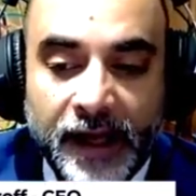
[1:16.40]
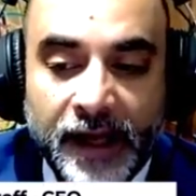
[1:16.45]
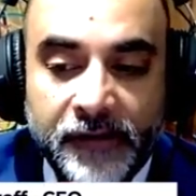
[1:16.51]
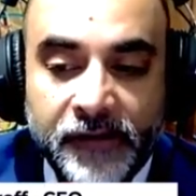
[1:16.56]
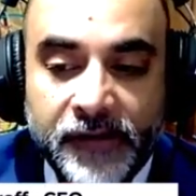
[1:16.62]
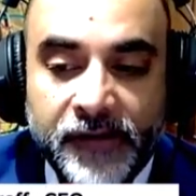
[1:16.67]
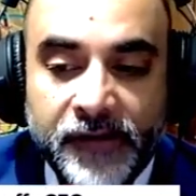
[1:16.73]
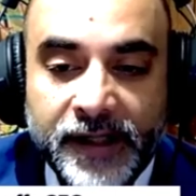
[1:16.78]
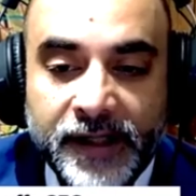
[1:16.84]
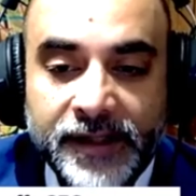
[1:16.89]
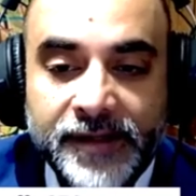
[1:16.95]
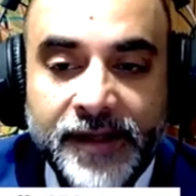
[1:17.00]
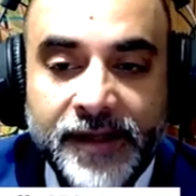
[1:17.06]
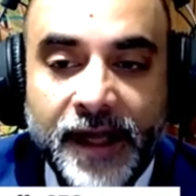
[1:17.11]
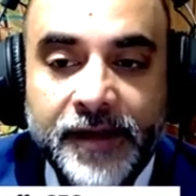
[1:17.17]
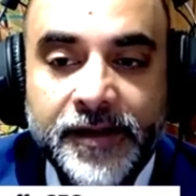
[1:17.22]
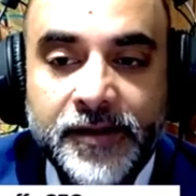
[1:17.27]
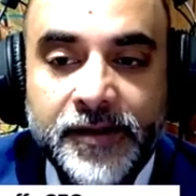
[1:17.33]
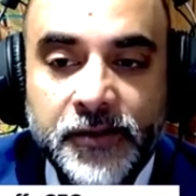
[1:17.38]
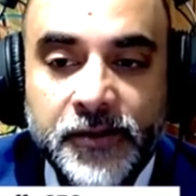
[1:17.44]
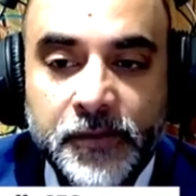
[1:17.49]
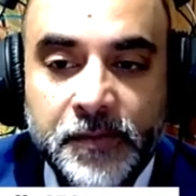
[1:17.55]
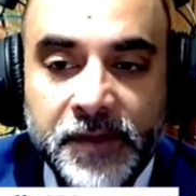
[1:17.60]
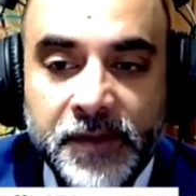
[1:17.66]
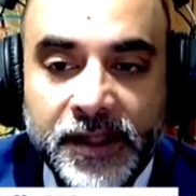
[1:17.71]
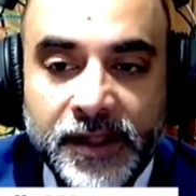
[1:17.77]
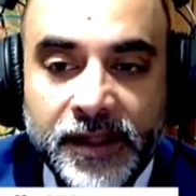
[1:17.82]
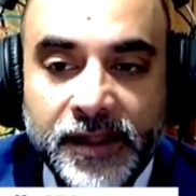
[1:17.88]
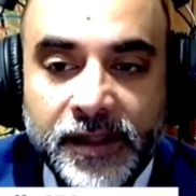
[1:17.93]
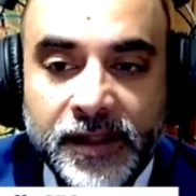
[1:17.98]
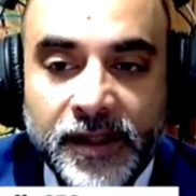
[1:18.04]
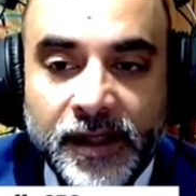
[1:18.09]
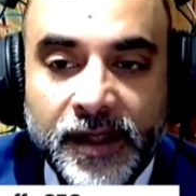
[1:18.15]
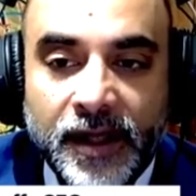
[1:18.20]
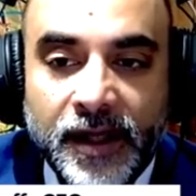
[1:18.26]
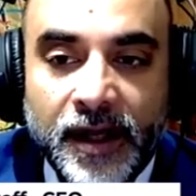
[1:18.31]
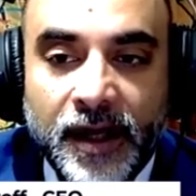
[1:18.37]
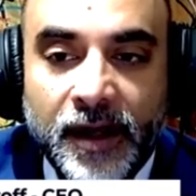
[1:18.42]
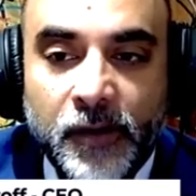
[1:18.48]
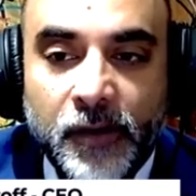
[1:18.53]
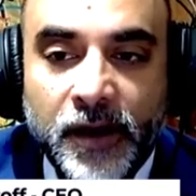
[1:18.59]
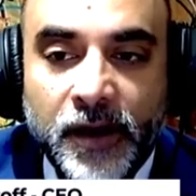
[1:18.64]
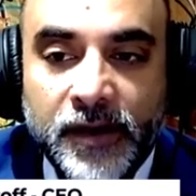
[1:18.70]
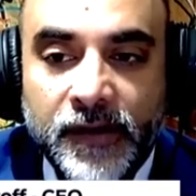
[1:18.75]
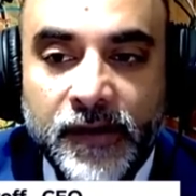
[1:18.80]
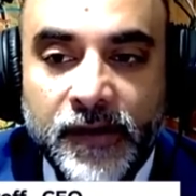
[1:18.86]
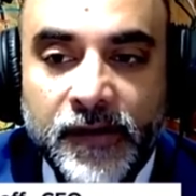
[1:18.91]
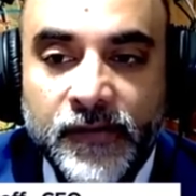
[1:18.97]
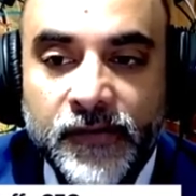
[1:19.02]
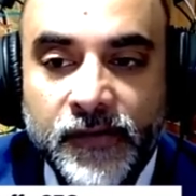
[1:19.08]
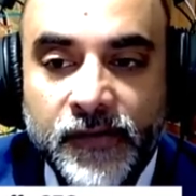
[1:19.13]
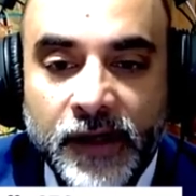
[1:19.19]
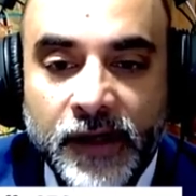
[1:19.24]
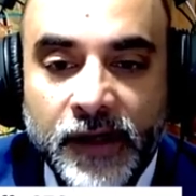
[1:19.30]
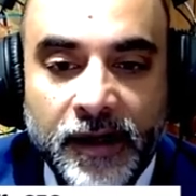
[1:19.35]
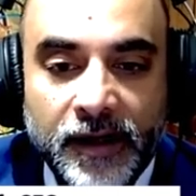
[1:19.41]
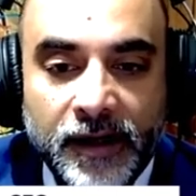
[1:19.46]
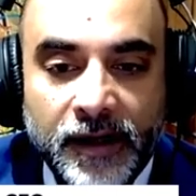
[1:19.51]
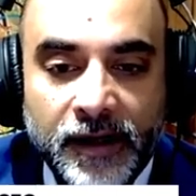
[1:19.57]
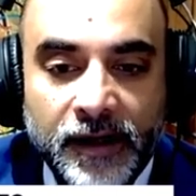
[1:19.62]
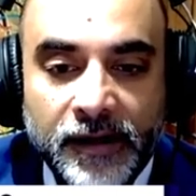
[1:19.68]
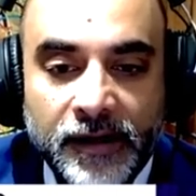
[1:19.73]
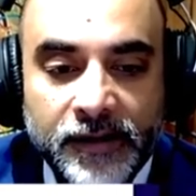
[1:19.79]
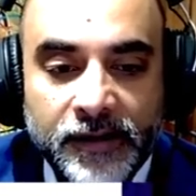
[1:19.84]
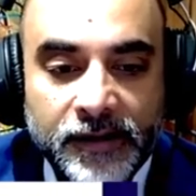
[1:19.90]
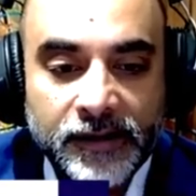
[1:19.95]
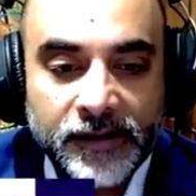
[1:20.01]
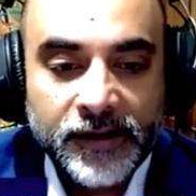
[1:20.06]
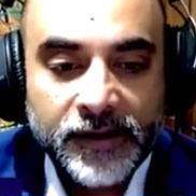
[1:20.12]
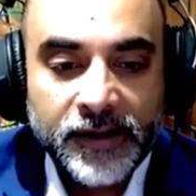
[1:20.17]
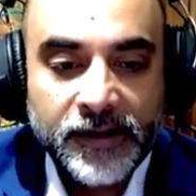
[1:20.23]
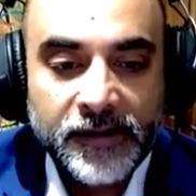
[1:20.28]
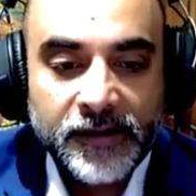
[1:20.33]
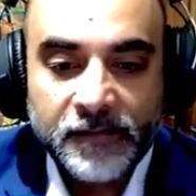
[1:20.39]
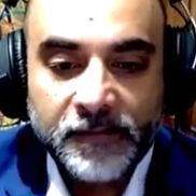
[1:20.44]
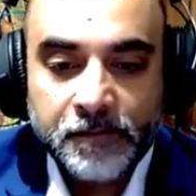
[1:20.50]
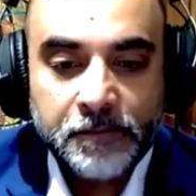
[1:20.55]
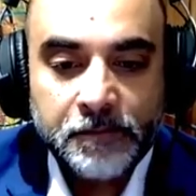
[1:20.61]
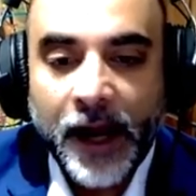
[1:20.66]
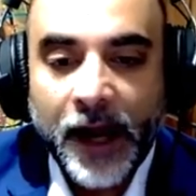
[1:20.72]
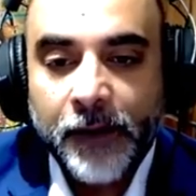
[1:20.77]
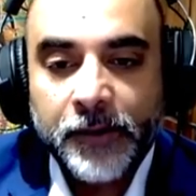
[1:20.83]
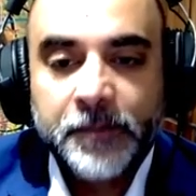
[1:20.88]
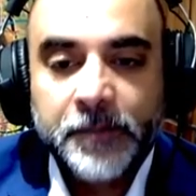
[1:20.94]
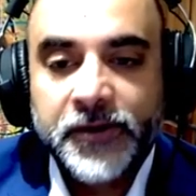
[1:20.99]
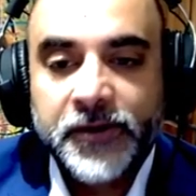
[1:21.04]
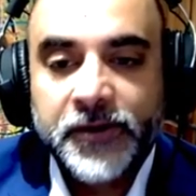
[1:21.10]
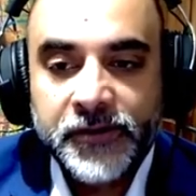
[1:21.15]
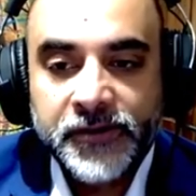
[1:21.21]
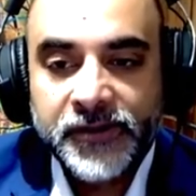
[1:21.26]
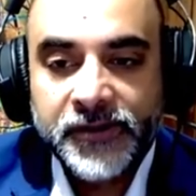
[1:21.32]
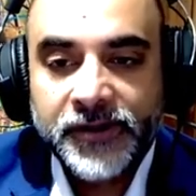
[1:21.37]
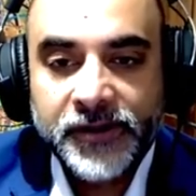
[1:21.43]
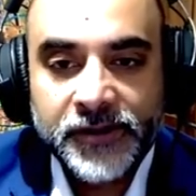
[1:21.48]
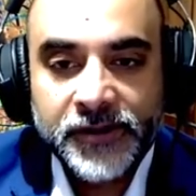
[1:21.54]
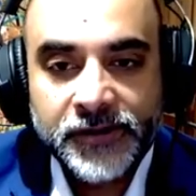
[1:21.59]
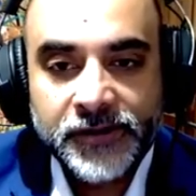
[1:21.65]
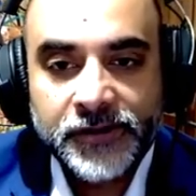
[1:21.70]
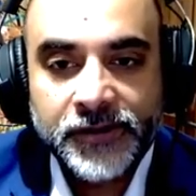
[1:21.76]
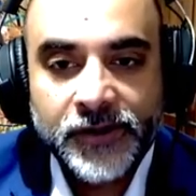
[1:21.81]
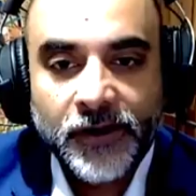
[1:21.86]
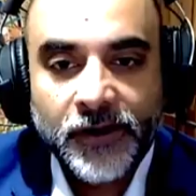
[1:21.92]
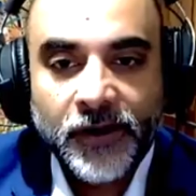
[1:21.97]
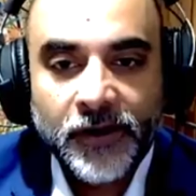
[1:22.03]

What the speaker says: And we're very excited to be one of the power producers